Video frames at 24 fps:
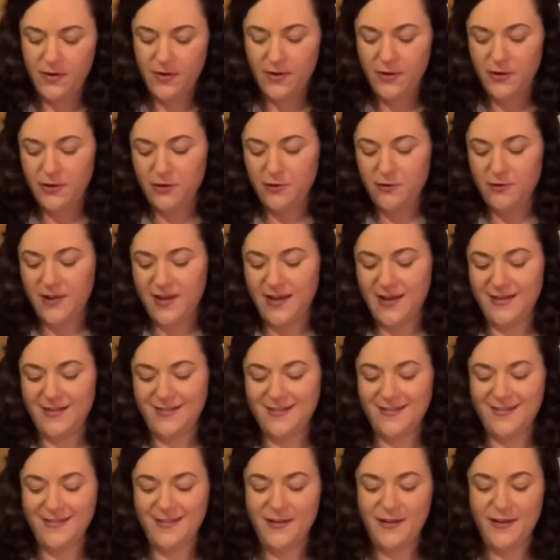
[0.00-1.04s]
You
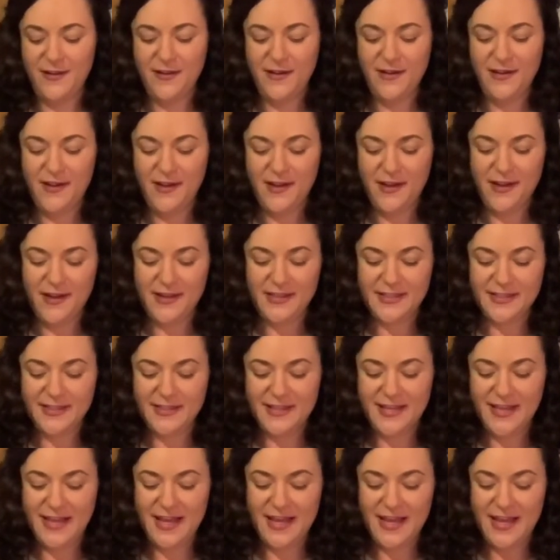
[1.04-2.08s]
can
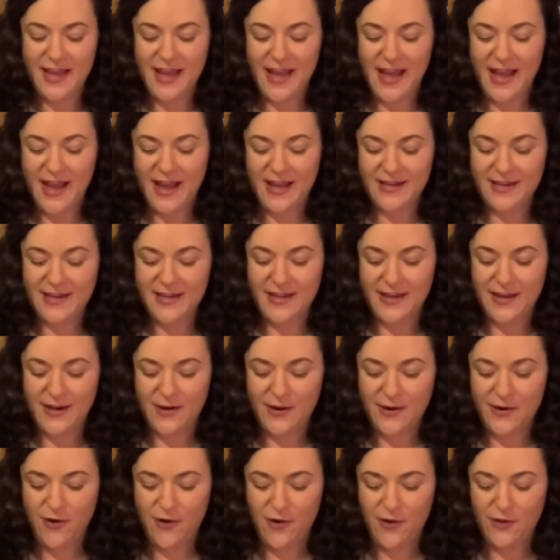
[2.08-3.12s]
see and
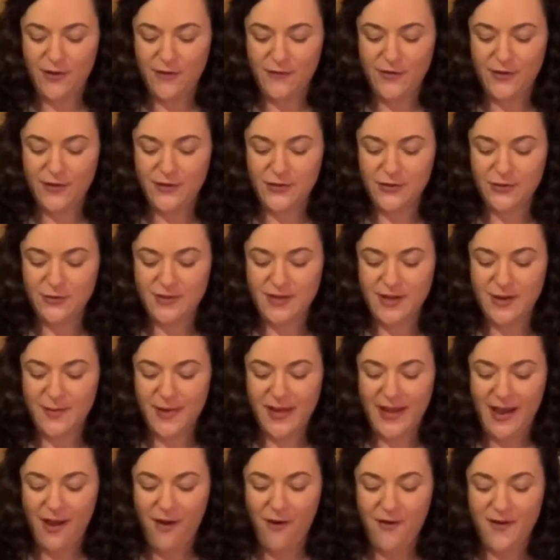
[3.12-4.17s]
hear all of the juice
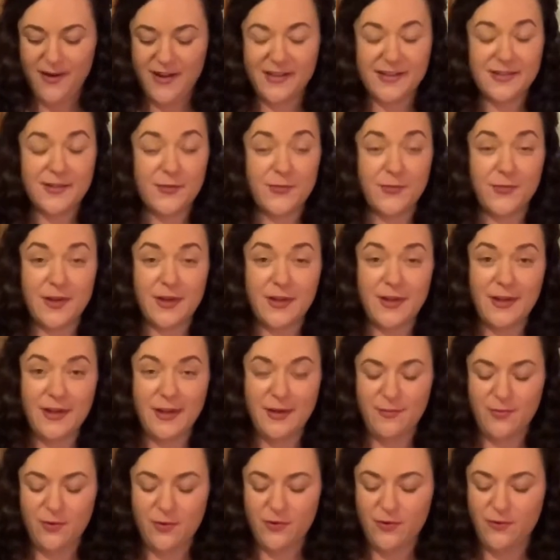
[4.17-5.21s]
coming out, and it's really
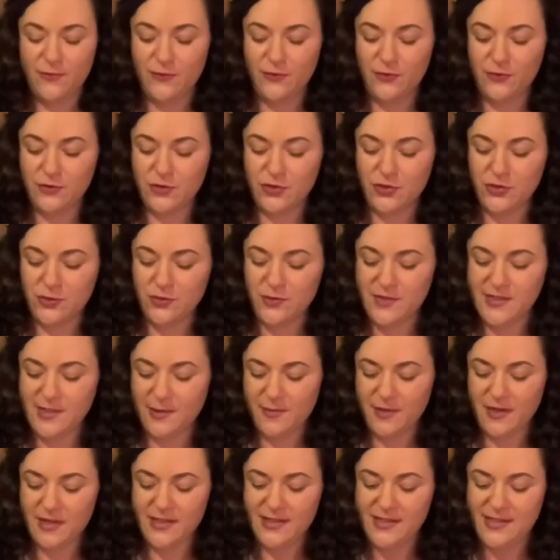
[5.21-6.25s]
a beautiful juice. I'm
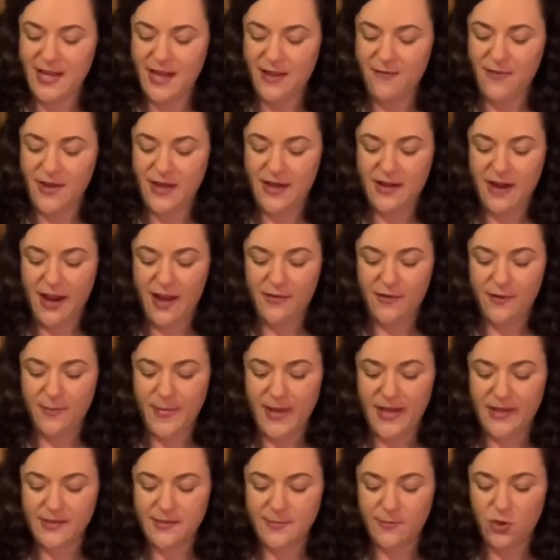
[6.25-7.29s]
gonna save it and either
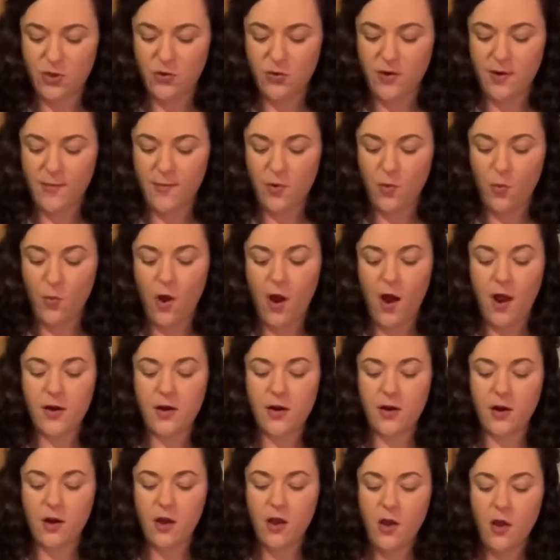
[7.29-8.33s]
make some cucumber
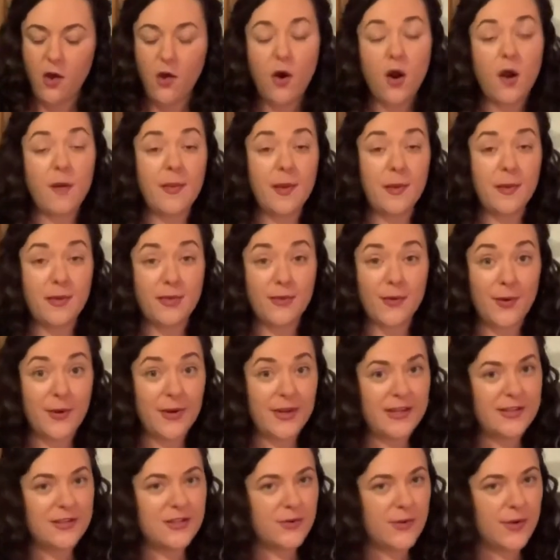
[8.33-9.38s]
water or maybe throw it
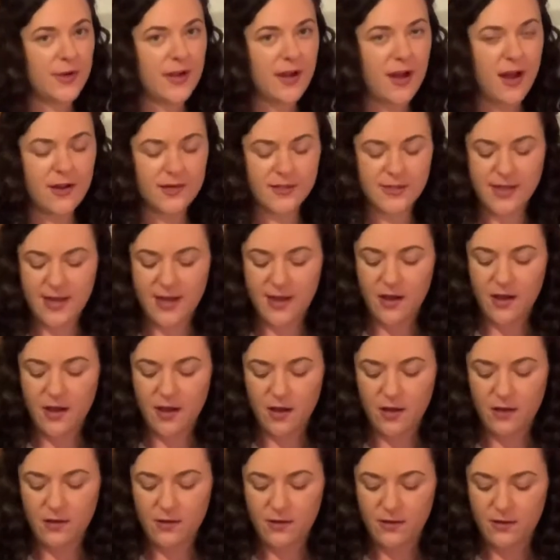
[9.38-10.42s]
into a
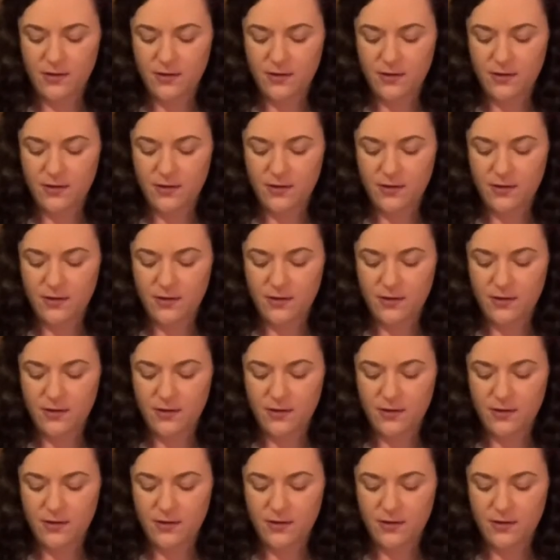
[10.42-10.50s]
cocktail.